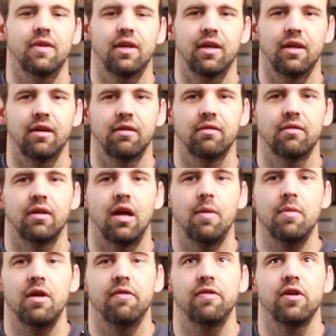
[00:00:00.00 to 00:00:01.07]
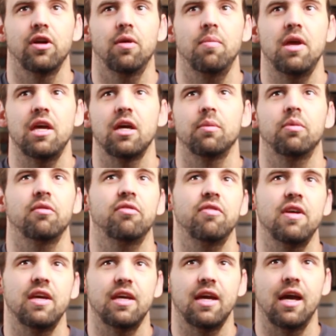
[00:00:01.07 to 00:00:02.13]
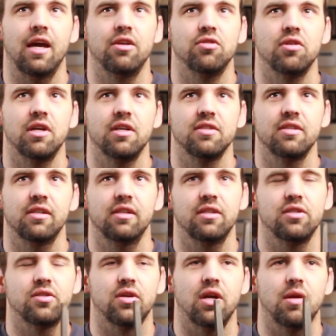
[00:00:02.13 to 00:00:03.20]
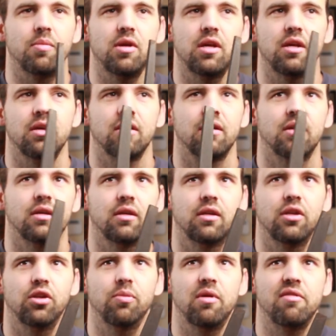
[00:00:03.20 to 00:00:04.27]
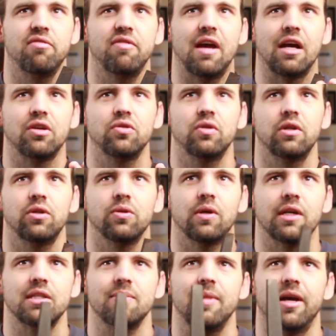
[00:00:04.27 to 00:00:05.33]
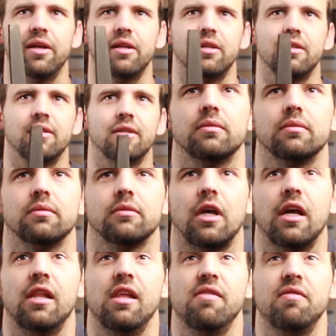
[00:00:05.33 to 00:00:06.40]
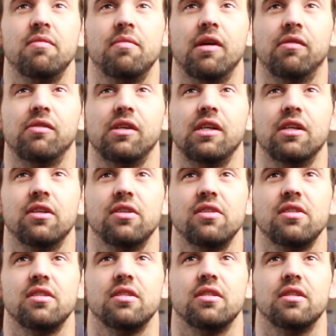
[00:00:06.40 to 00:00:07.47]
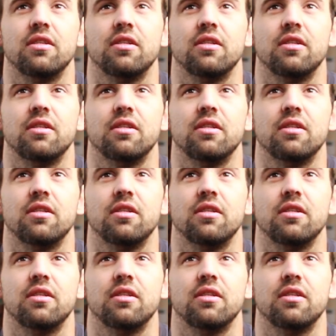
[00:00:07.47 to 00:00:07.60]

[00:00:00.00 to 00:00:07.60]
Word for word: Yeah, I mean, if you're gonna make up a fake address, at least try to be a little bit factually correct about it. I live in Beverly Hills.